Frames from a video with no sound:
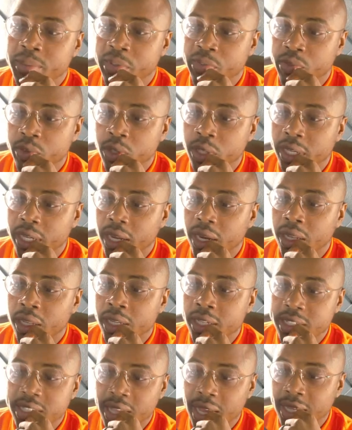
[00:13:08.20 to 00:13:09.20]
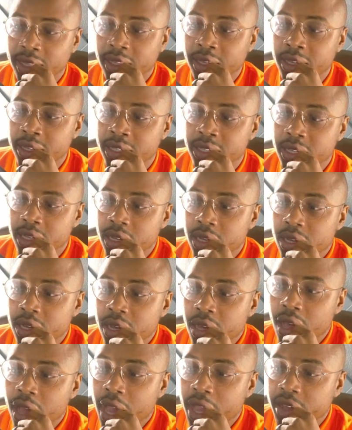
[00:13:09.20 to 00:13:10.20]
if you look at a list like this
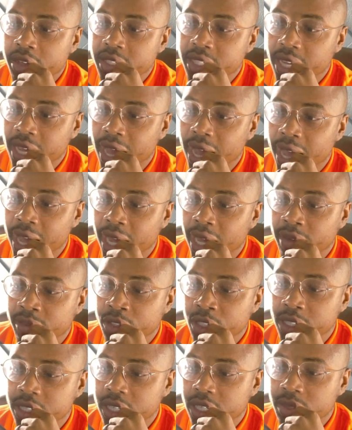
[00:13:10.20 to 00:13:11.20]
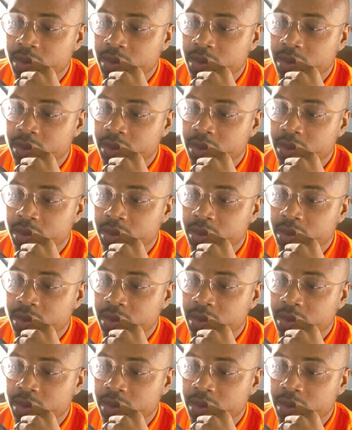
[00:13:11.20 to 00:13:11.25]
and you say I have just as